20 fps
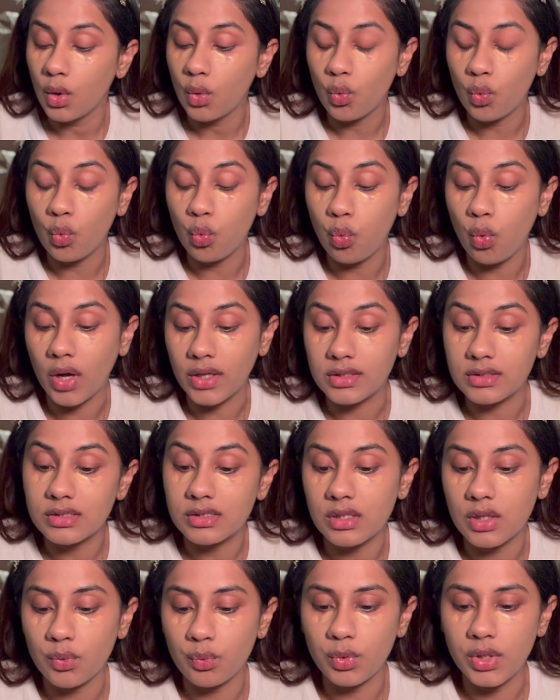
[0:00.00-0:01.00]

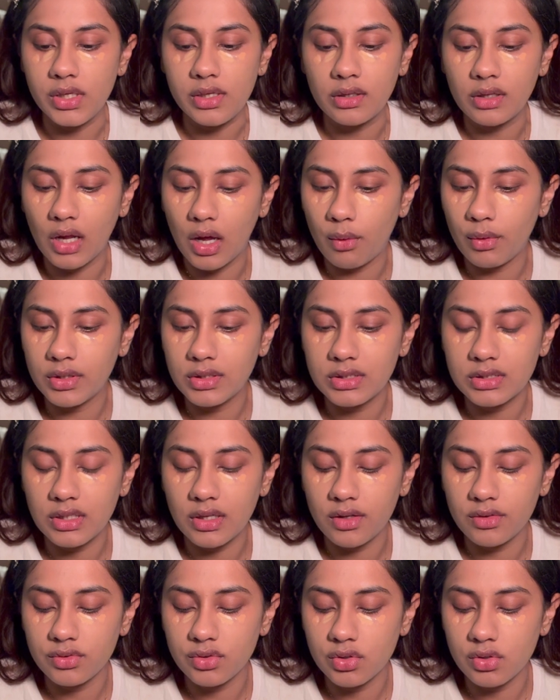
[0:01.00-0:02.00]
once a week now and
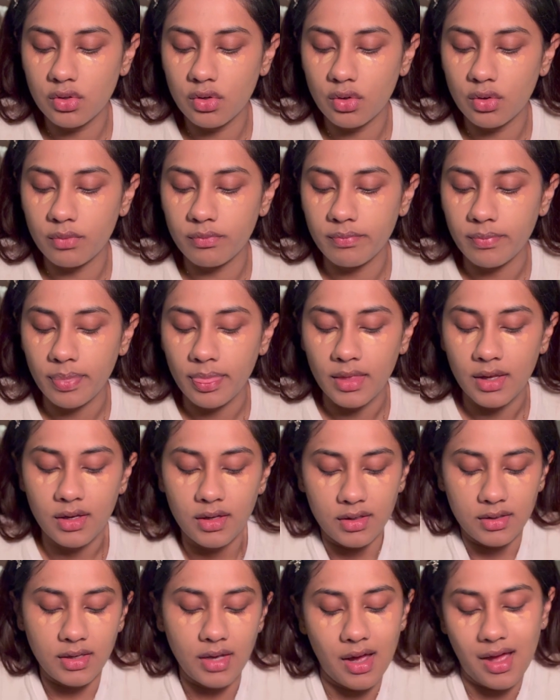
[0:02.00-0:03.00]
stuff. So
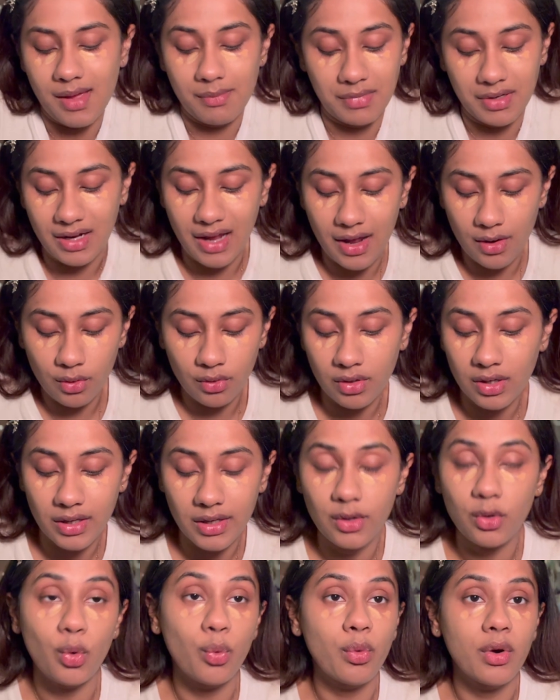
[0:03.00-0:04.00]
yeah, I mean, I don't
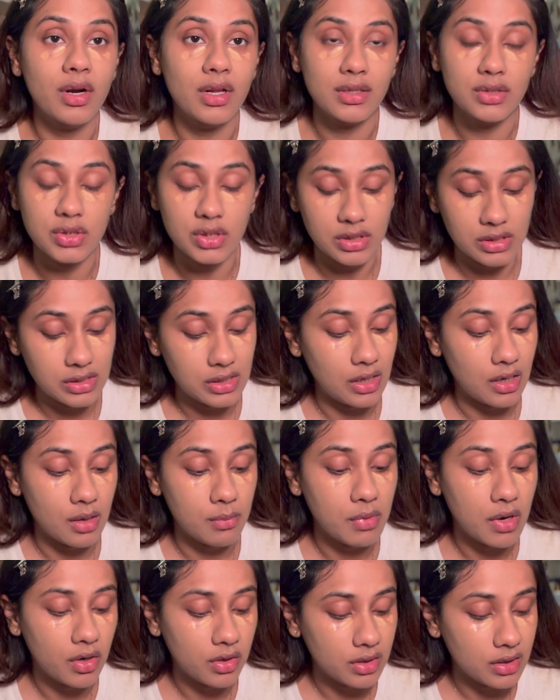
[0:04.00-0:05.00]
really know what else to say
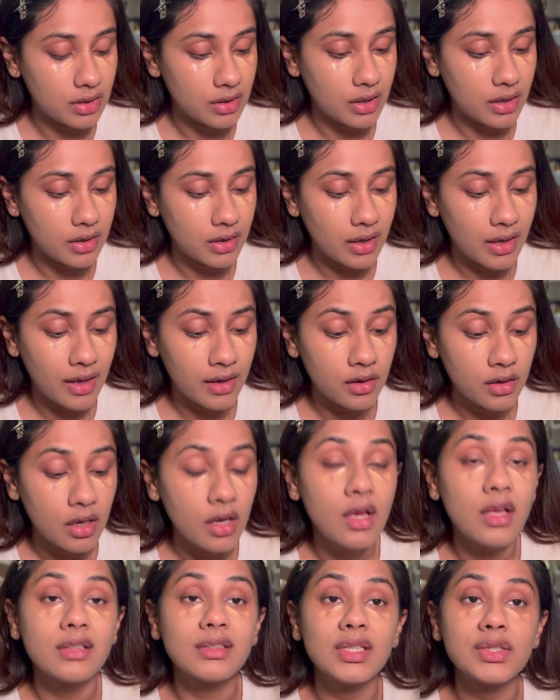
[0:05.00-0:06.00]
about it. Like, and
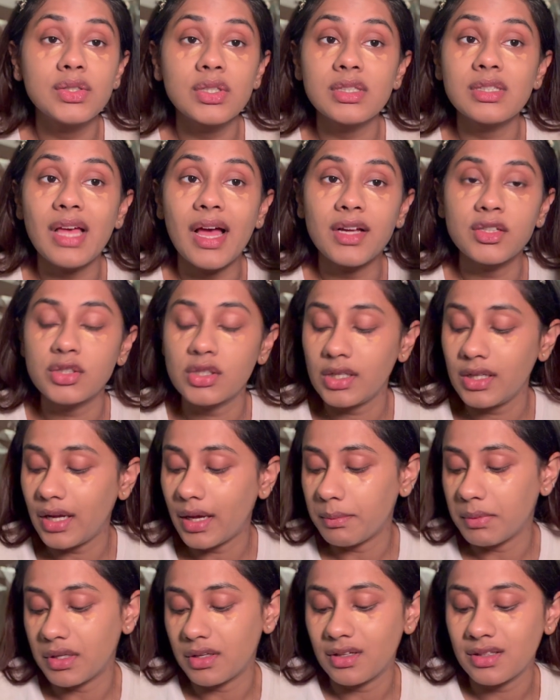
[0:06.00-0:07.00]
this is actually, I
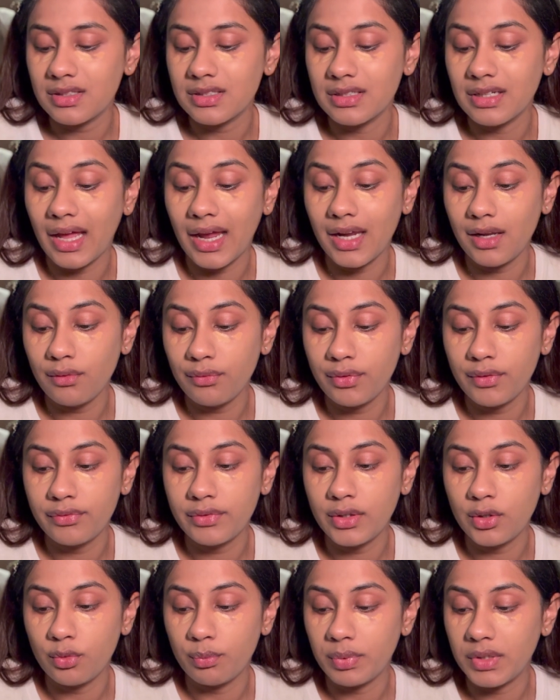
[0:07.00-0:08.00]
mean, it's
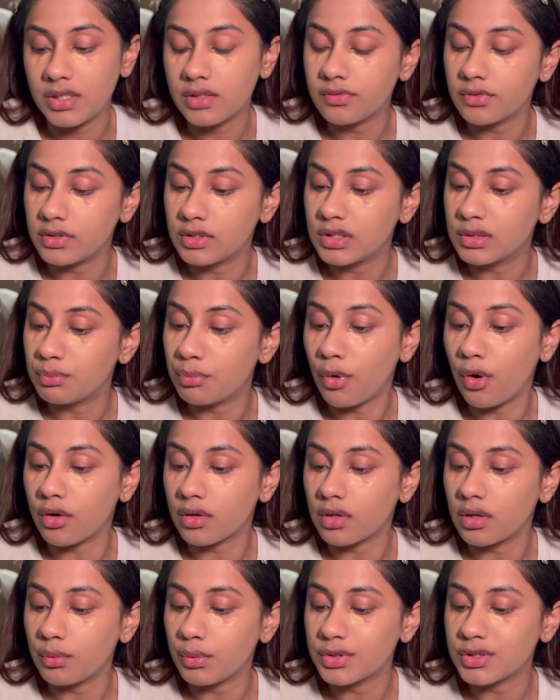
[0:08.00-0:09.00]
950 rupees for this
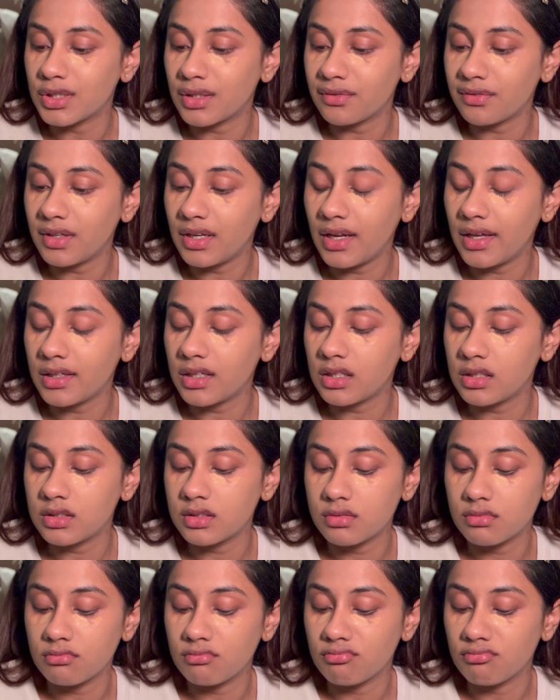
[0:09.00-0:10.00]
bottle, which I feel like
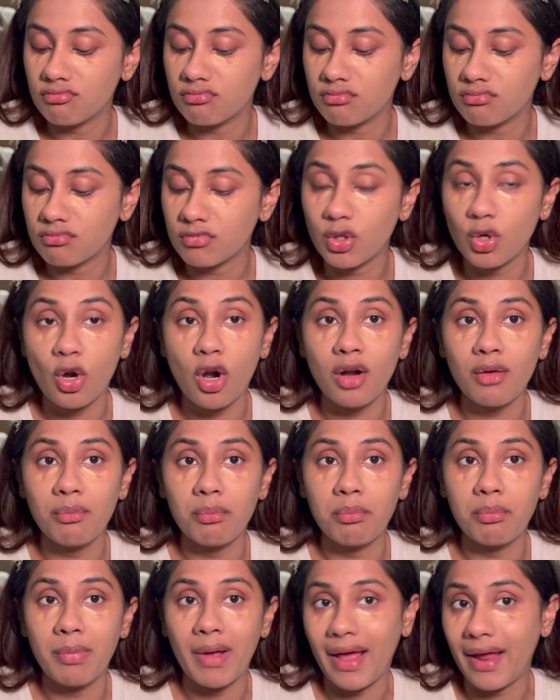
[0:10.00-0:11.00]
is
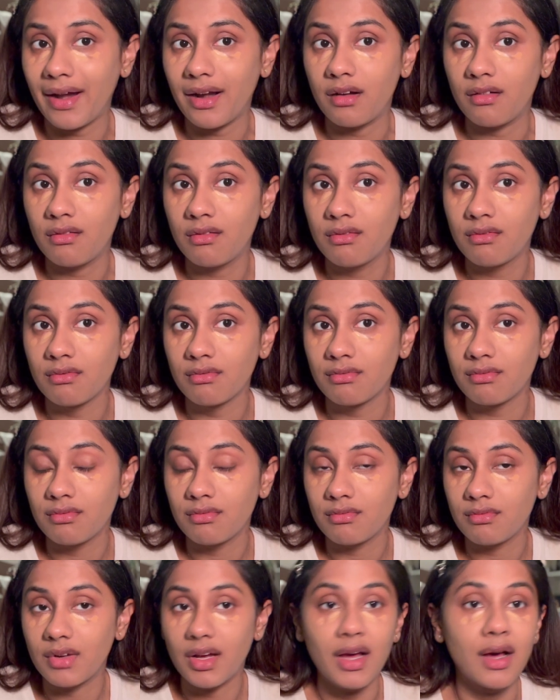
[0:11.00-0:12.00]
not bad.
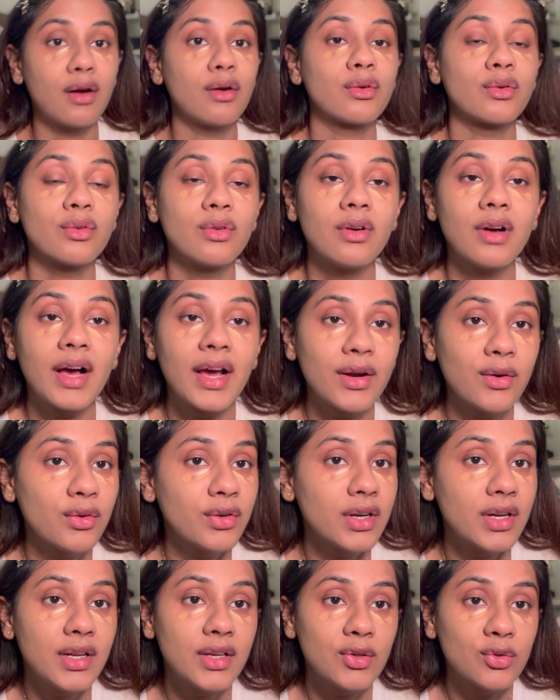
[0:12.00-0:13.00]
I don't know, I don't
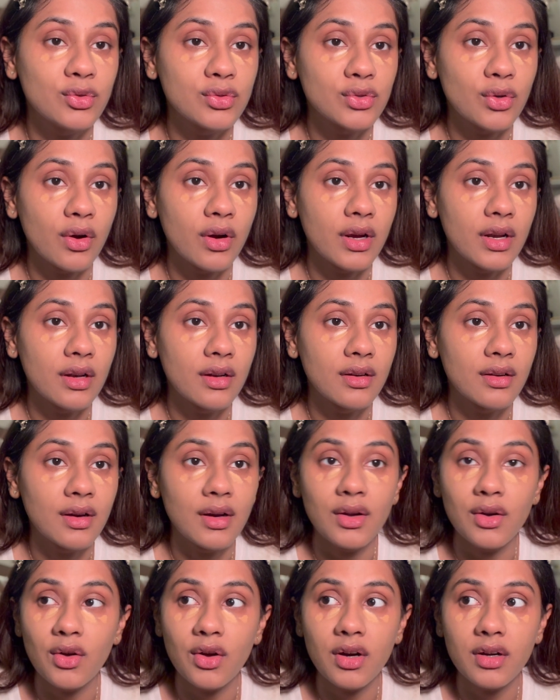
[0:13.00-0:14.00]
really use oil
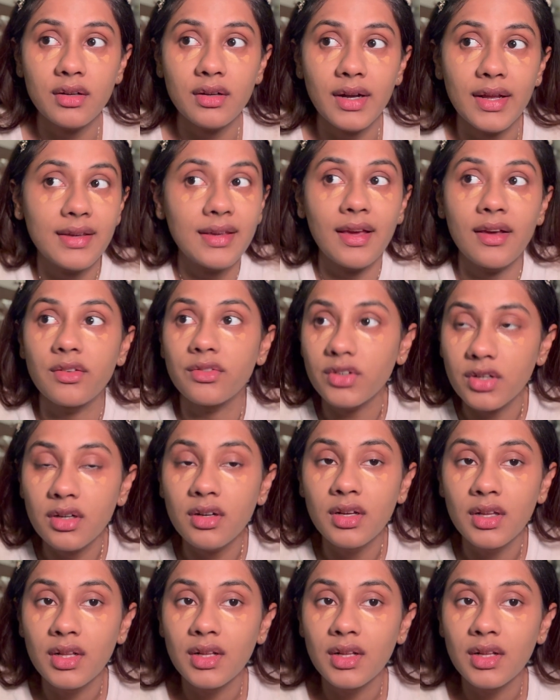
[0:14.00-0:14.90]
a lot, like, ever.